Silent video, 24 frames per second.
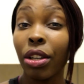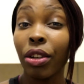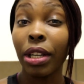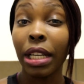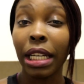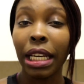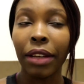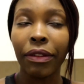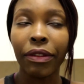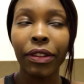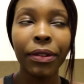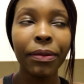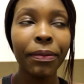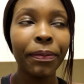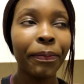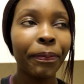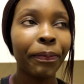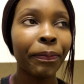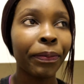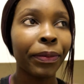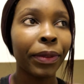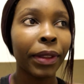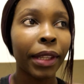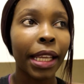or 11,
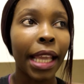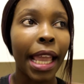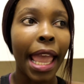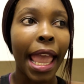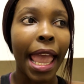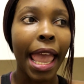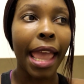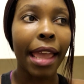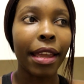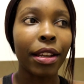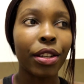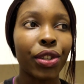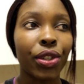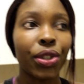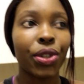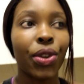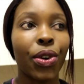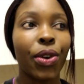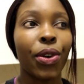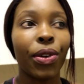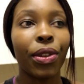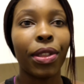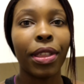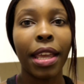and
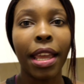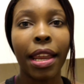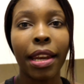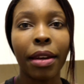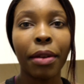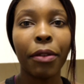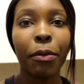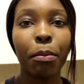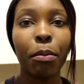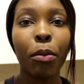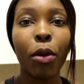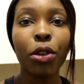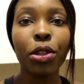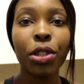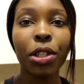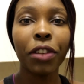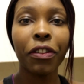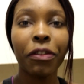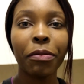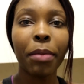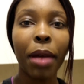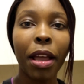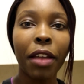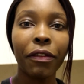so then most
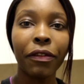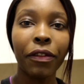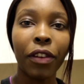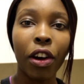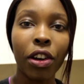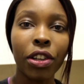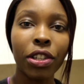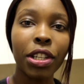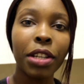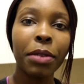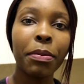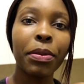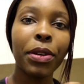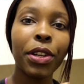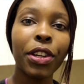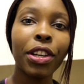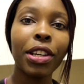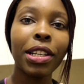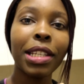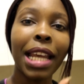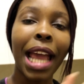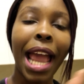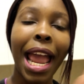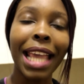of my fasting
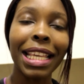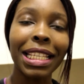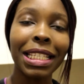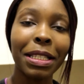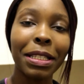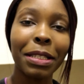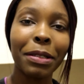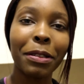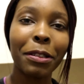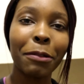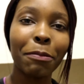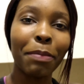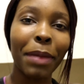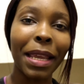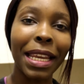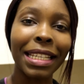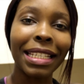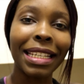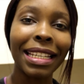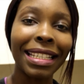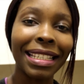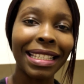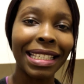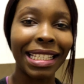period I spend
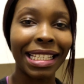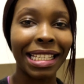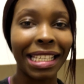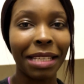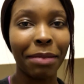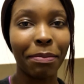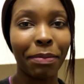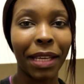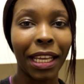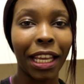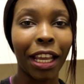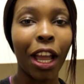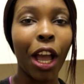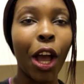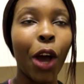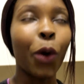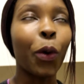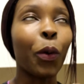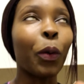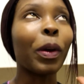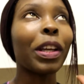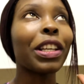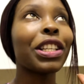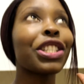sleeping,
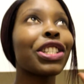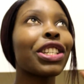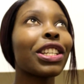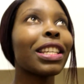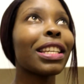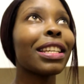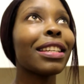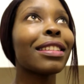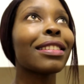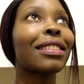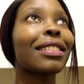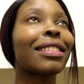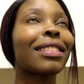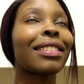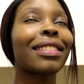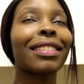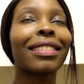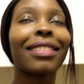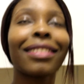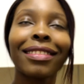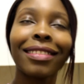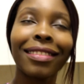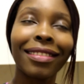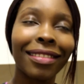which
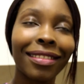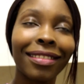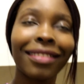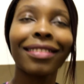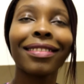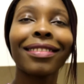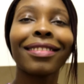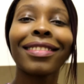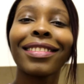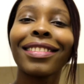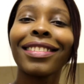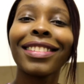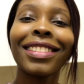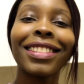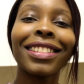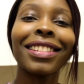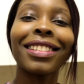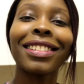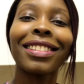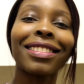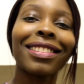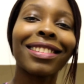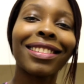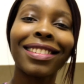is
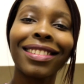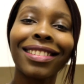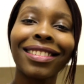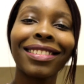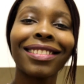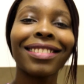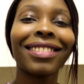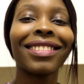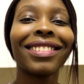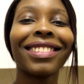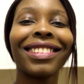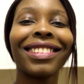just